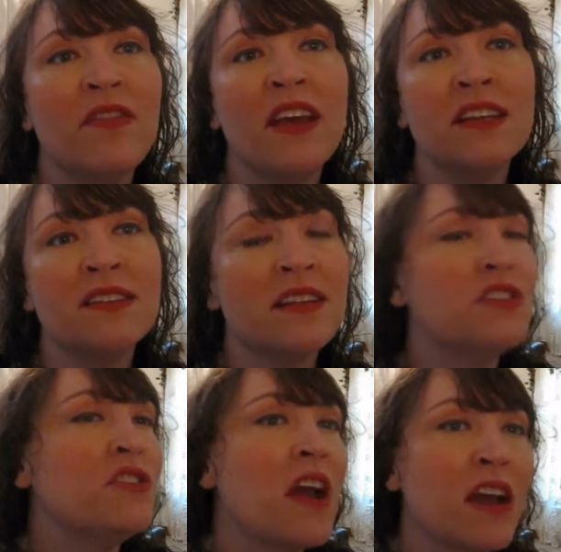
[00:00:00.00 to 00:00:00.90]
things that
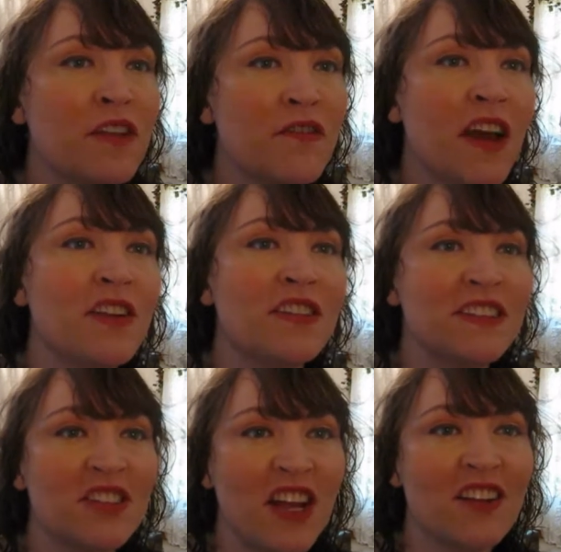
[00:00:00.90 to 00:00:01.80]
you're not going to find on
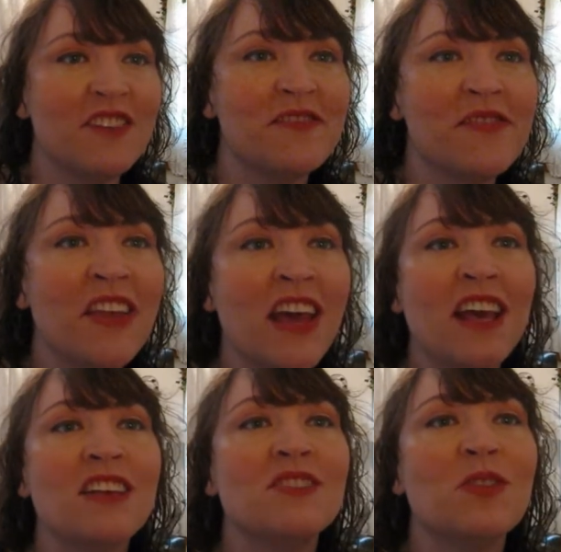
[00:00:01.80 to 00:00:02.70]
this channel.
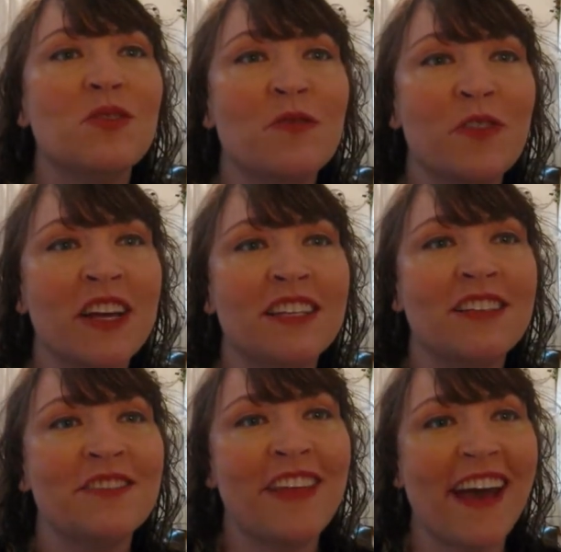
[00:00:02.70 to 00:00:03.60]
So don't forget to
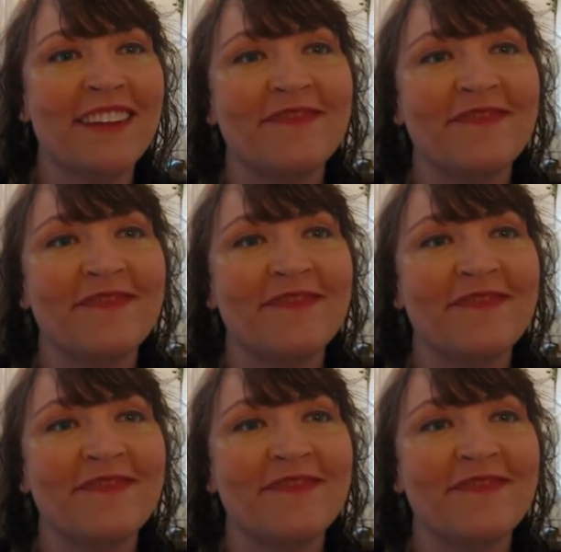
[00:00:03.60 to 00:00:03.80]
do that.